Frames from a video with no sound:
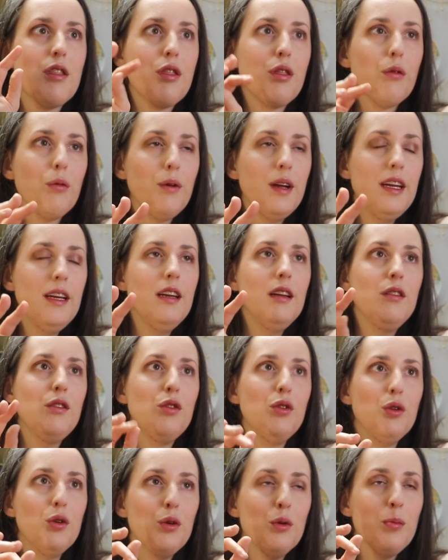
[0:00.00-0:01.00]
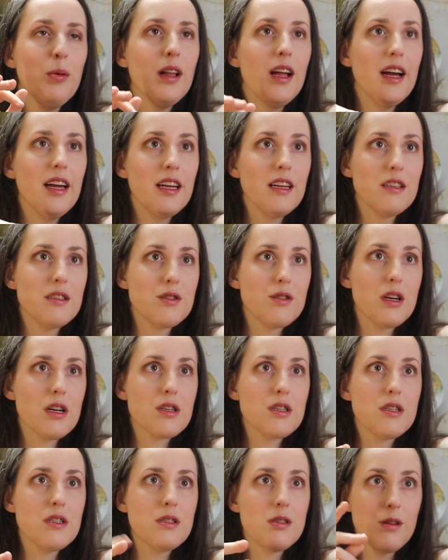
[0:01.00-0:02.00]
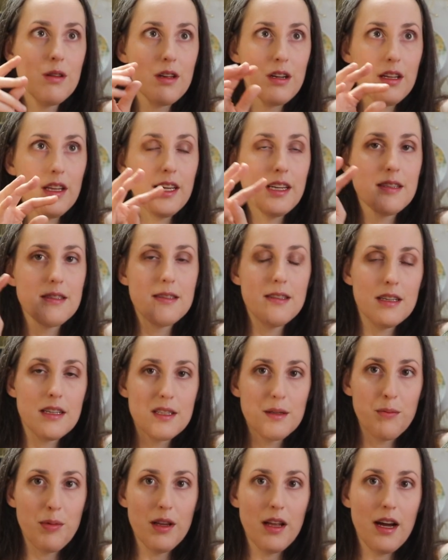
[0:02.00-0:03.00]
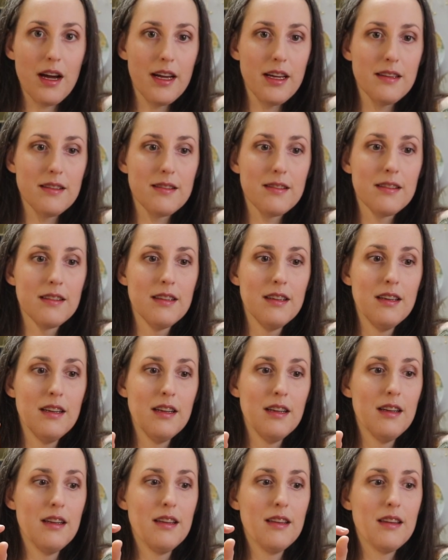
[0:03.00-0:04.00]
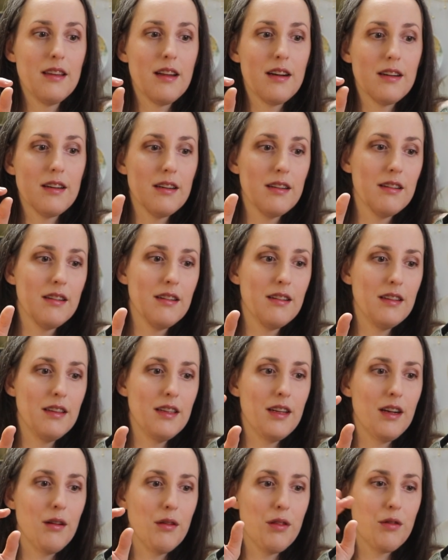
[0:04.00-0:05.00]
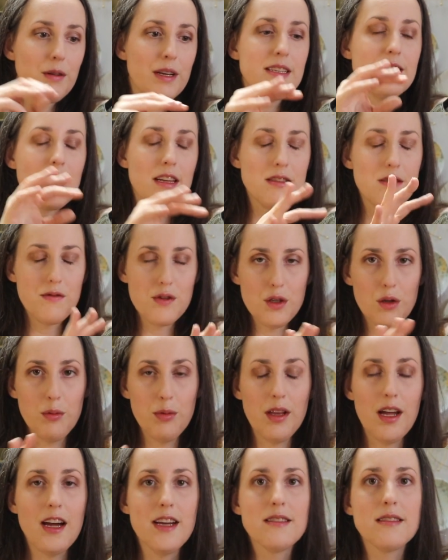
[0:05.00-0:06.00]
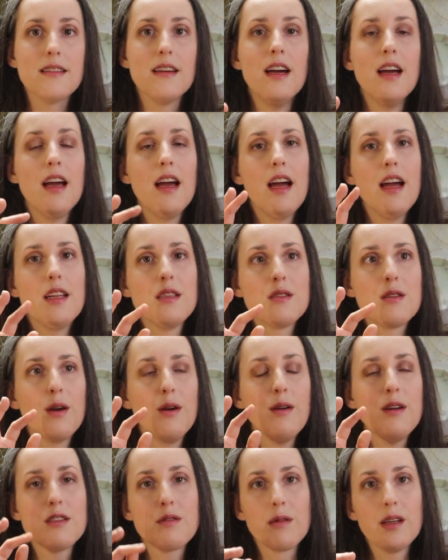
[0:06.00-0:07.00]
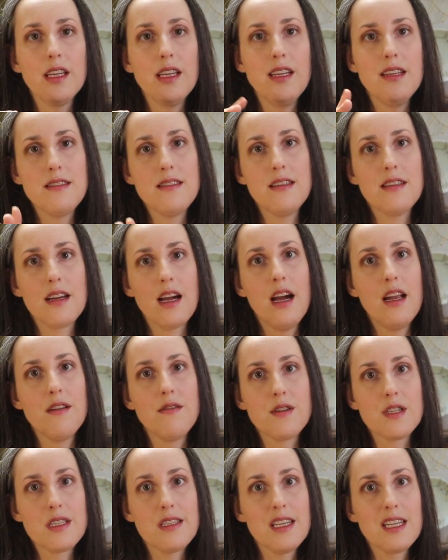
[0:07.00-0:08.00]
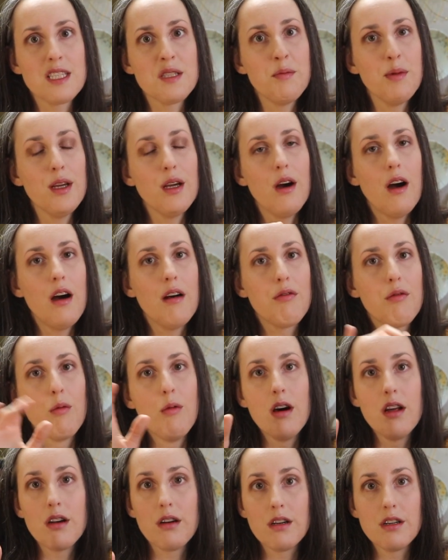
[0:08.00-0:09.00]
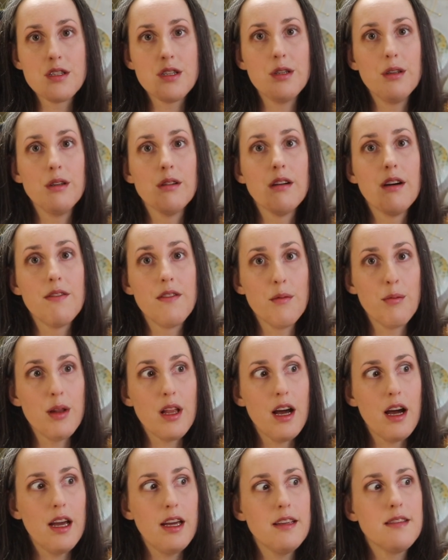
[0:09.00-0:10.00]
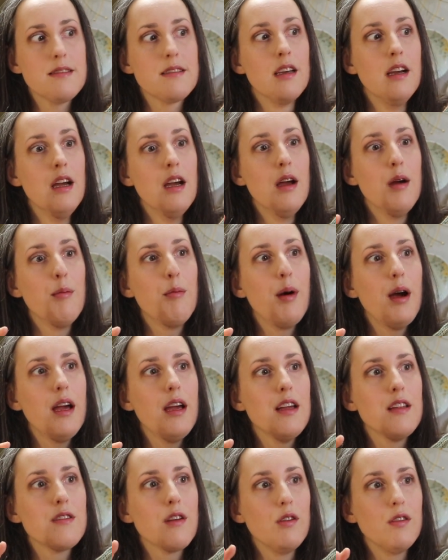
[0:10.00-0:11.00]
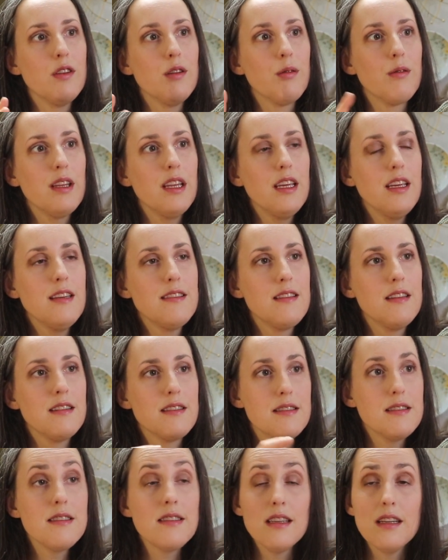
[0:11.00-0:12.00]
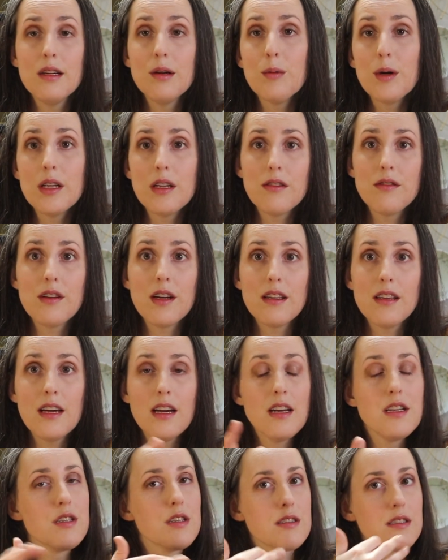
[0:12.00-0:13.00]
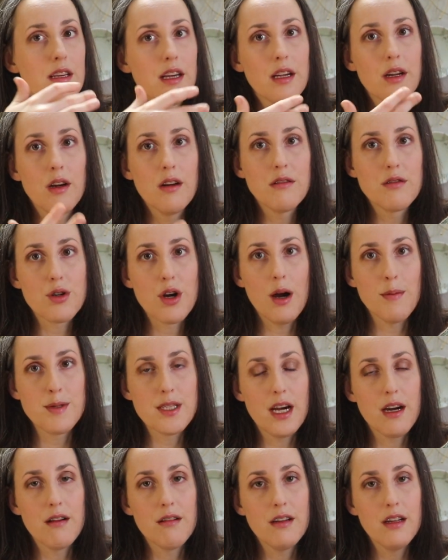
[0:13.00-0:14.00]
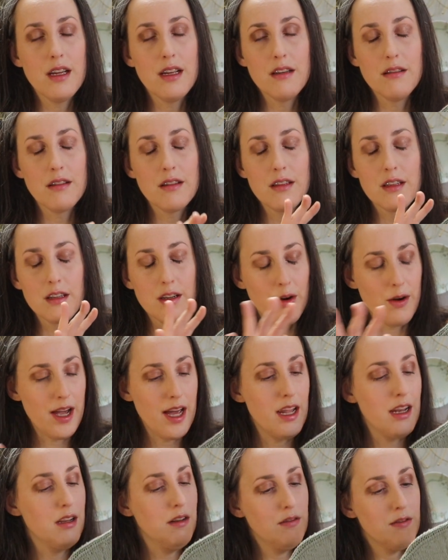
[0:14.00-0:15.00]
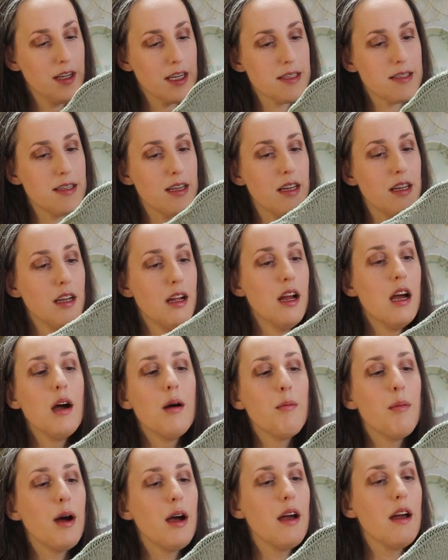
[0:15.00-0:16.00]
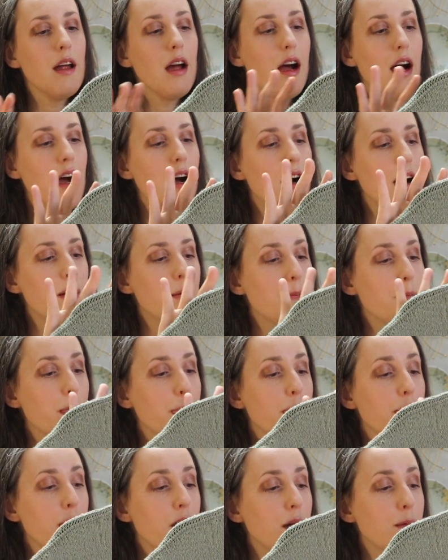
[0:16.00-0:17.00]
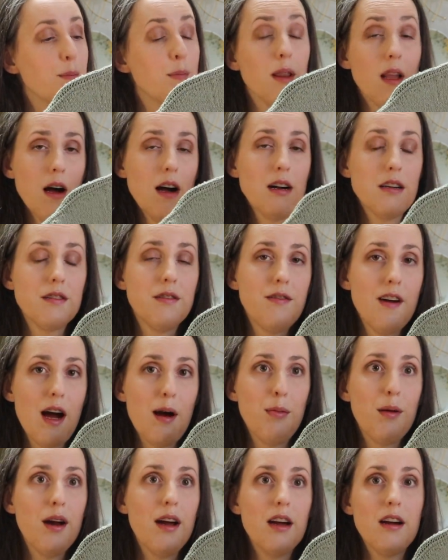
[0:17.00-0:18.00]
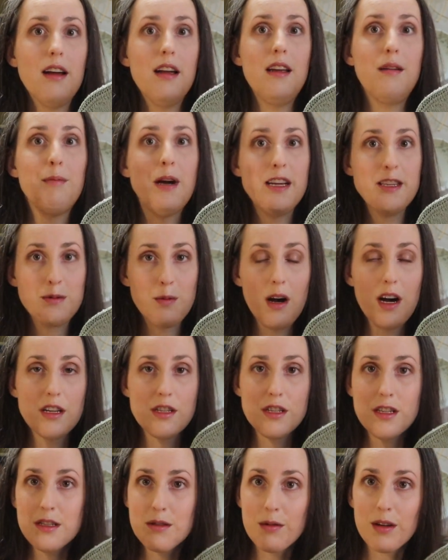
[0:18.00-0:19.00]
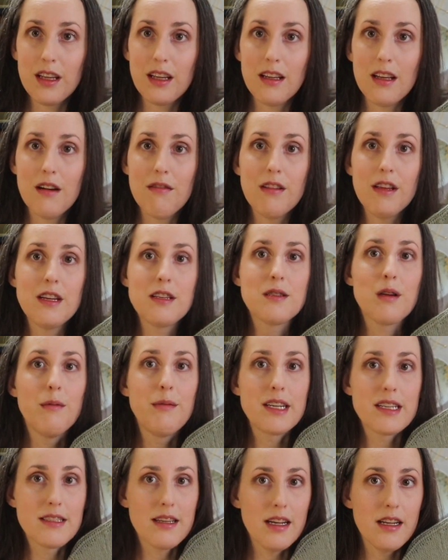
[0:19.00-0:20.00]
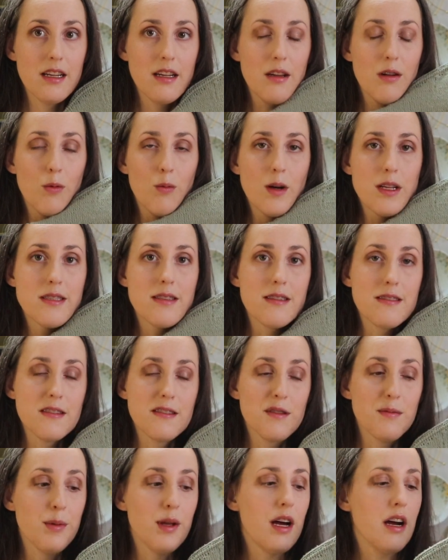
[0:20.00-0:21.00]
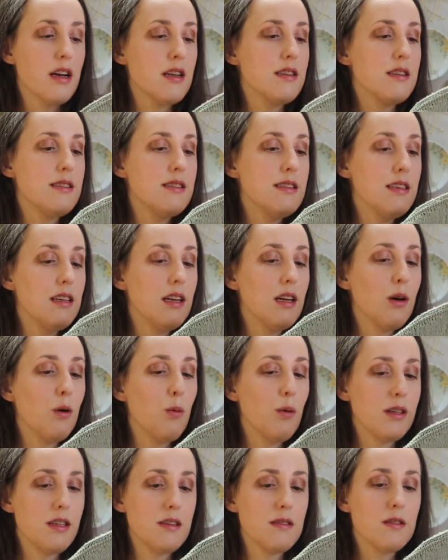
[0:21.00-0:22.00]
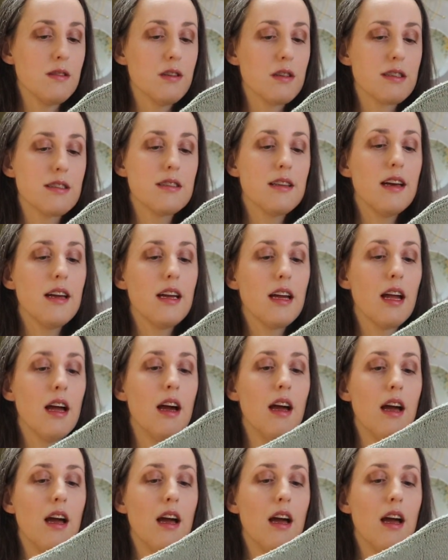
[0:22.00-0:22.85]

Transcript: 3 2-ply construction. So they're like 6 plies that are, you know, 3 sets of 2 plies. And so it's really easy to kind of just like split off 1 or 2 of the plies, but it's also really easy to see when you've done that and just like drop down and go ahead and fix it. But the blocked fabric in my swatch is really lovely. So I'm excited once this is blocked to see what this looks like.